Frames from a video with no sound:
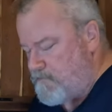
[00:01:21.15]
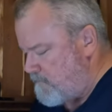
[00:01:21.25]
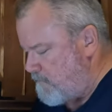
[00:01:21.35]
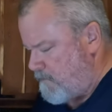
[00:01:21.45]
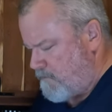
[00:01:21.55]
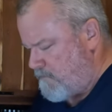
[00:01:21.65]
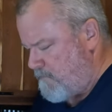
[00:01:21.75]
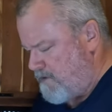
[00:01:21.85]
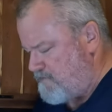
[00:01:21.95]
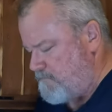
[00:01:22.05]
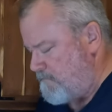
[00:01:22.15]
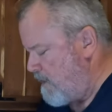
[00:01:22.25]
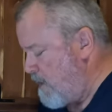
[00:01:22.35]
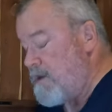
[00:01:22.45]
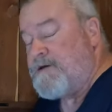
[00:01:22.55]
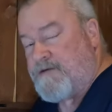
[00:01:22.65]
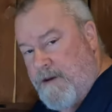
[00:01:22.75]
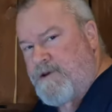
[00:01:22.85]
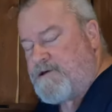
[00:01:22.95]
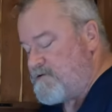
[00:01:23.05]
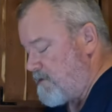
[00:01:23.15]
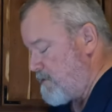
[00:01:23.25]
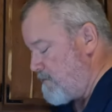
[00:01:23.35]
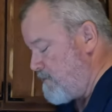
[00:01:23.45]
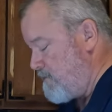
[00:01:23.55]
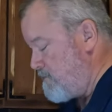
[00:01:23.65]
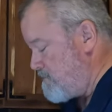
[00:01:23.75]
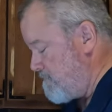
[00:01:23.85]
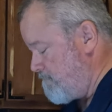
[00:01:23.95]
so we're going to make some sandwiches out of these.